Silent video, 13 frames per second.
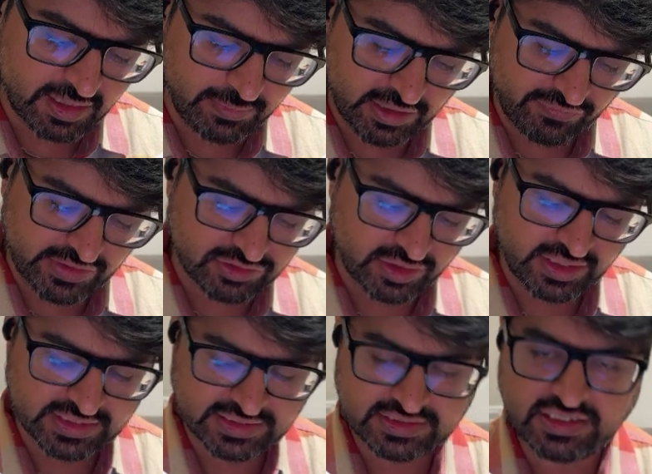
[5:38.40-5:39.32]
a little bit of
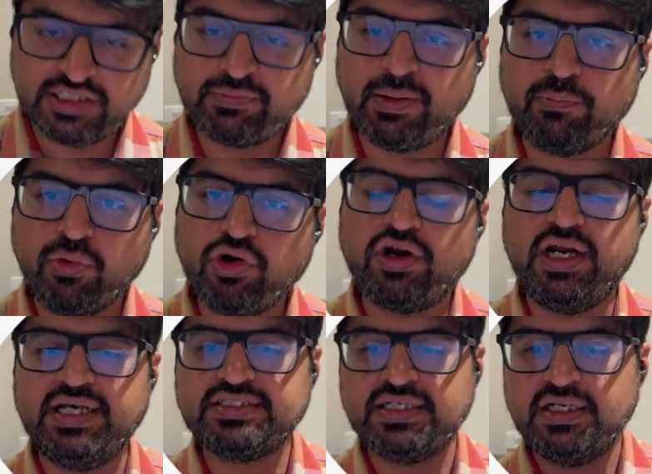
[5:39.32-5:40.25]
insulin resistance, but more
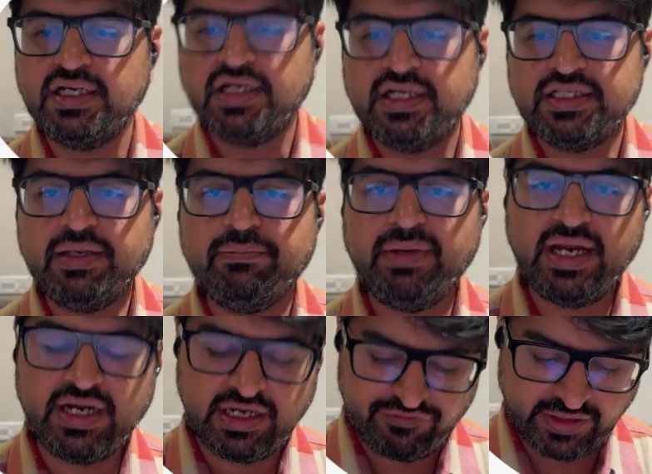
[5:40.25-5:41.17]
or less the
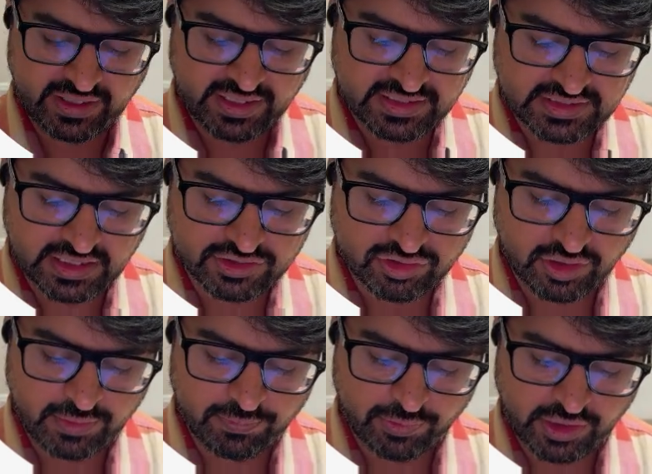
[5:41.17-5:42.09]
main defect is
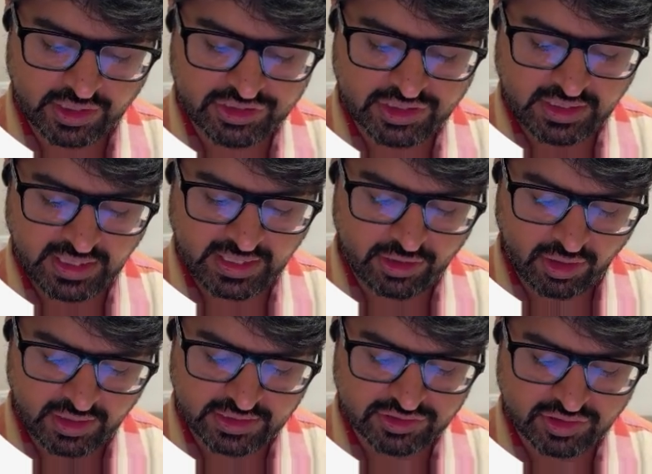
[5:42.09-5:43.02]
insulin production and
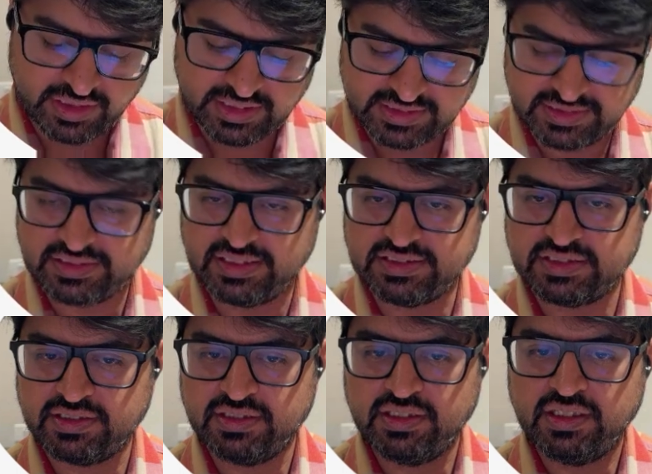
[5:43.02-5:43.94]
not insulin
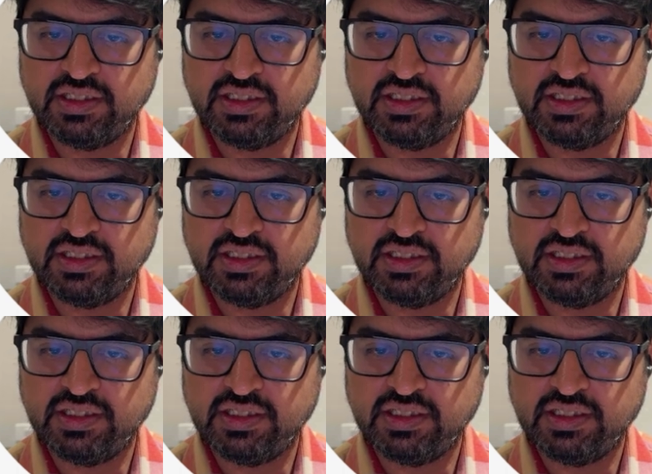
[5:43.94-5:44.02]
resistance.